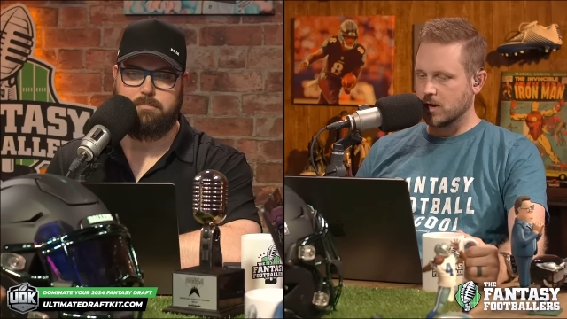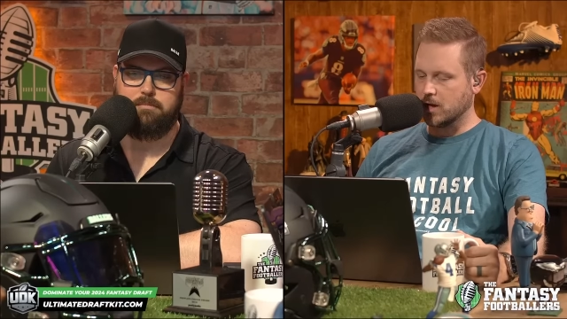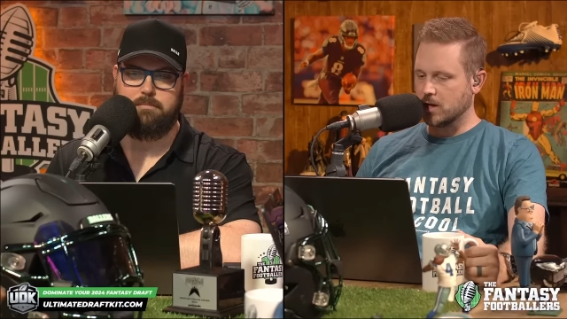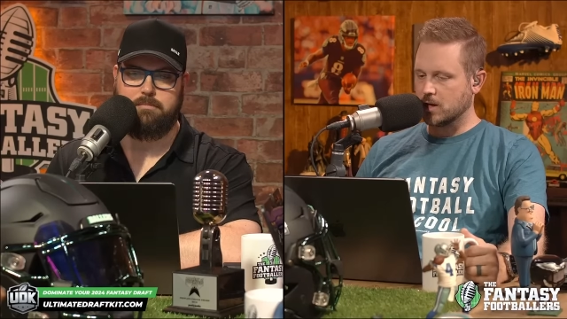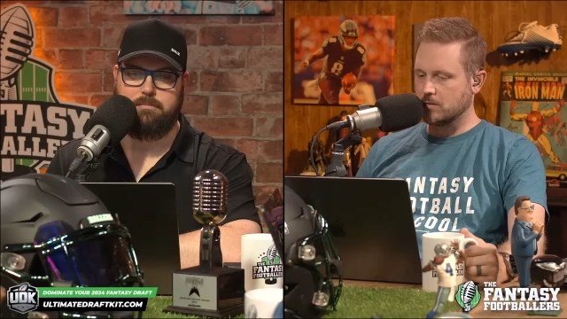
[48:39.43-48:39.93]

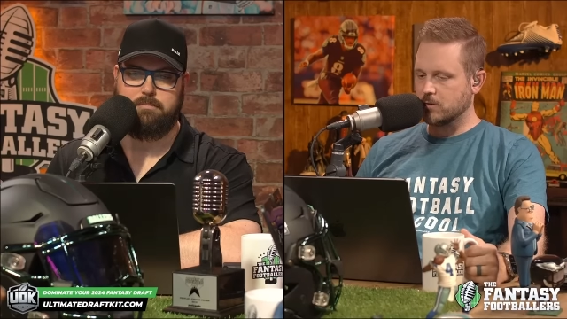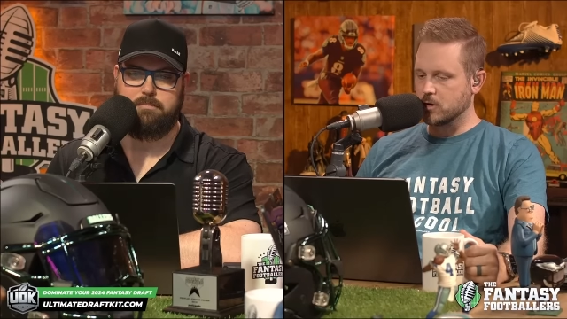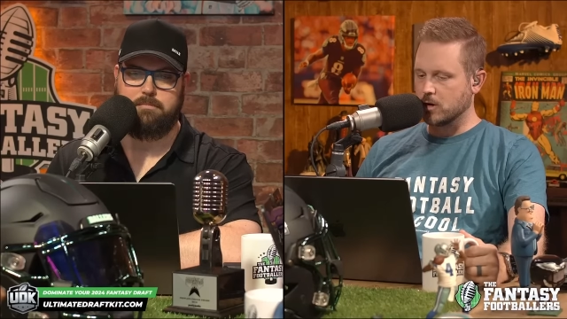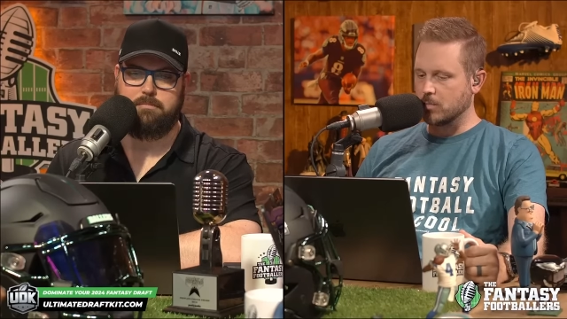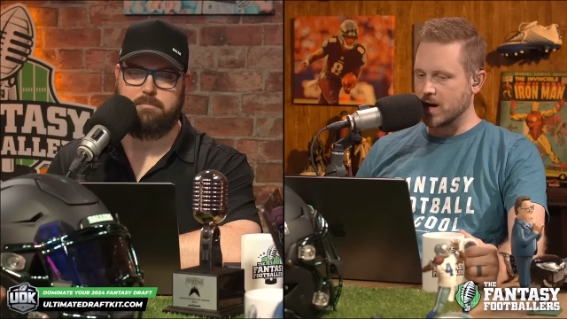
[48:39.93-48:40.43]
Speaker 1: And if
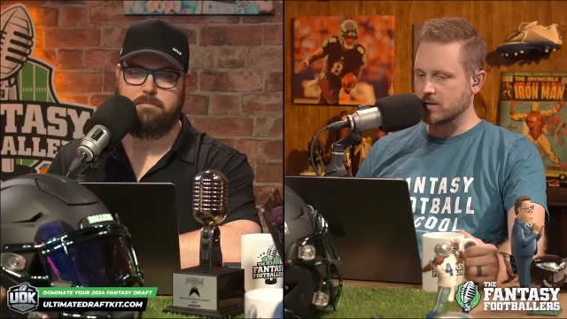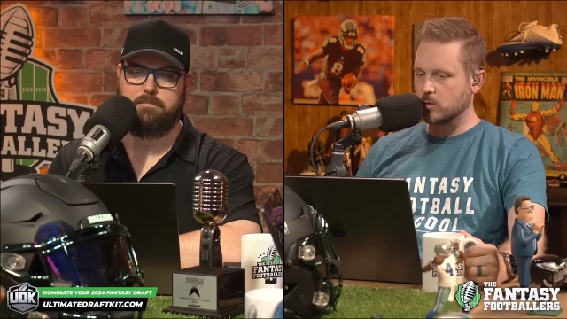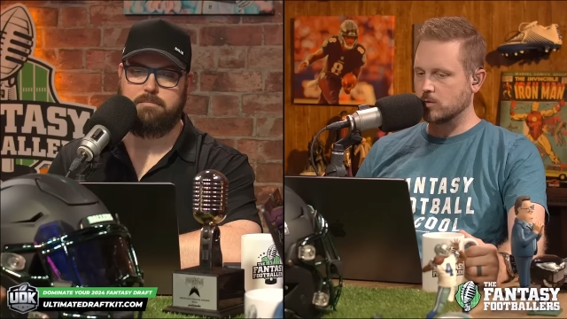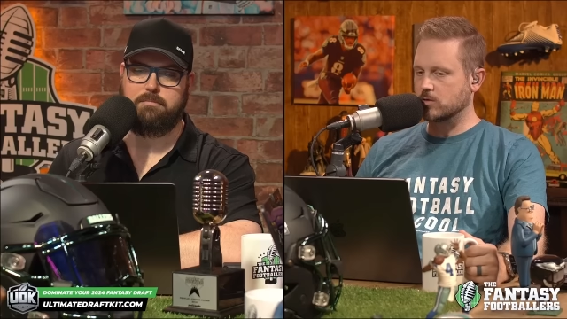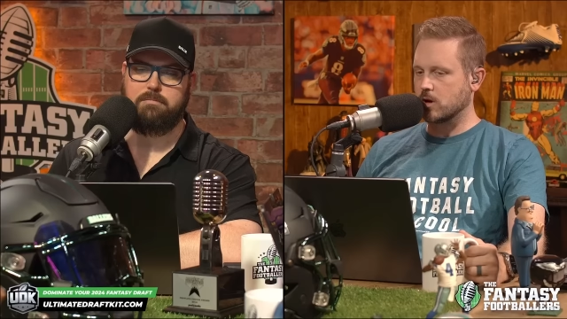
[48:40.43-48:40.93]
you go
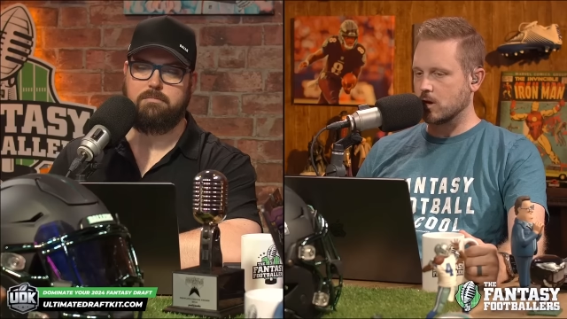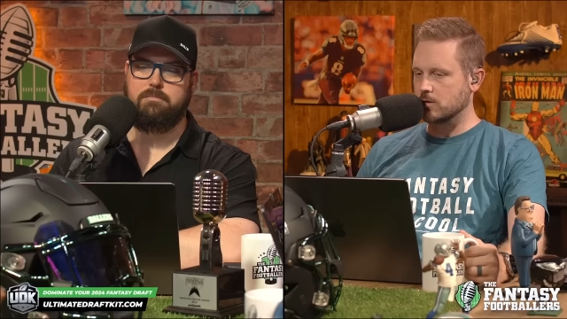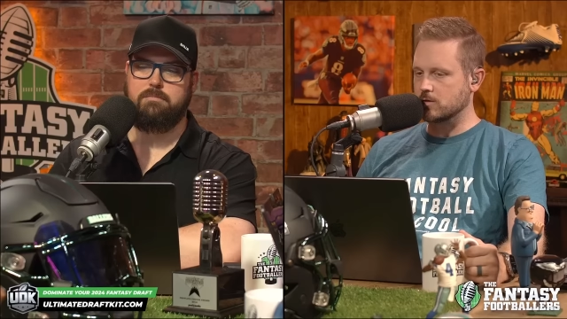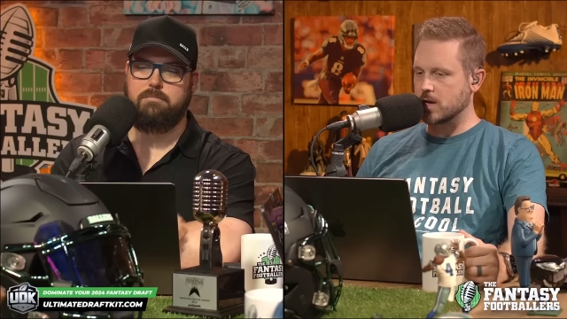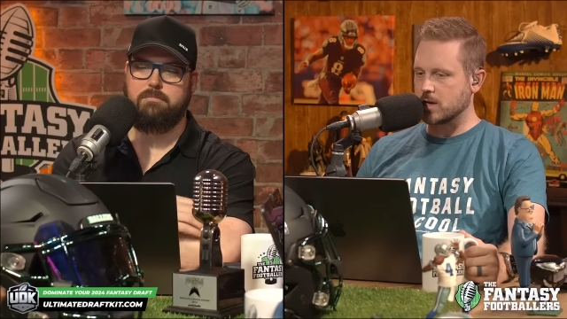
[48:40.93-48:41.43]
back to his
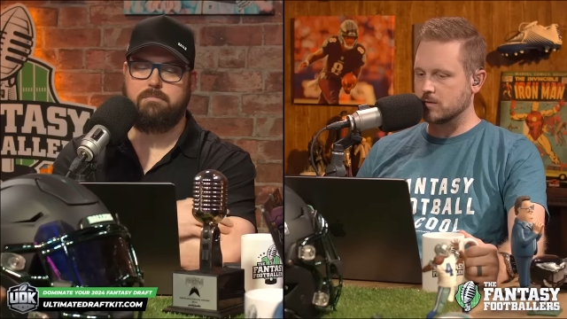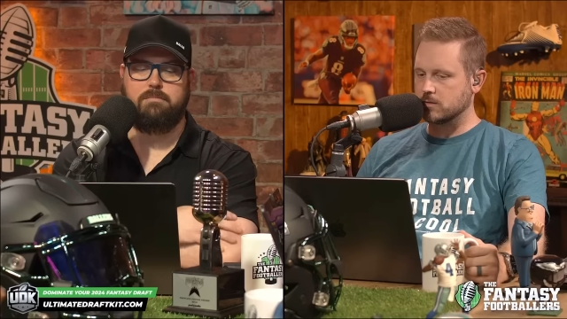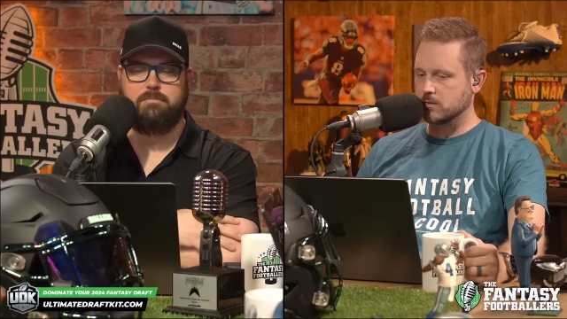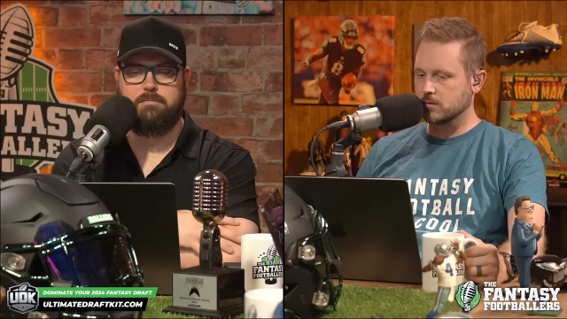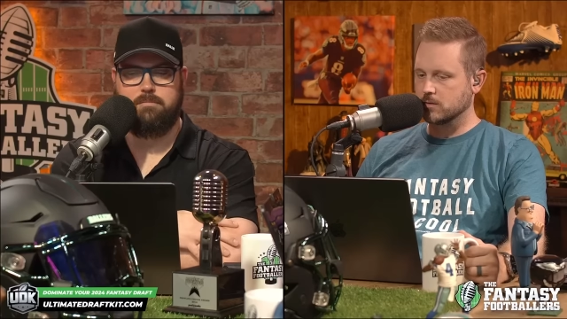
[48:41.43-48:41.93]
college
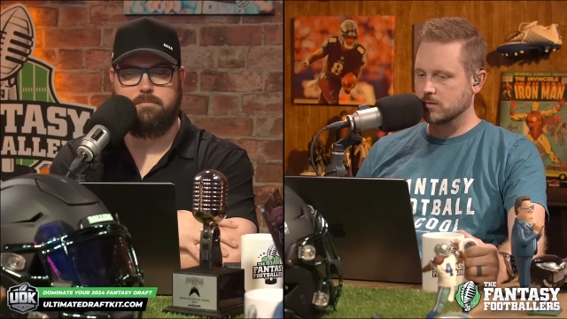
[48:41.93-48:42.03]
days,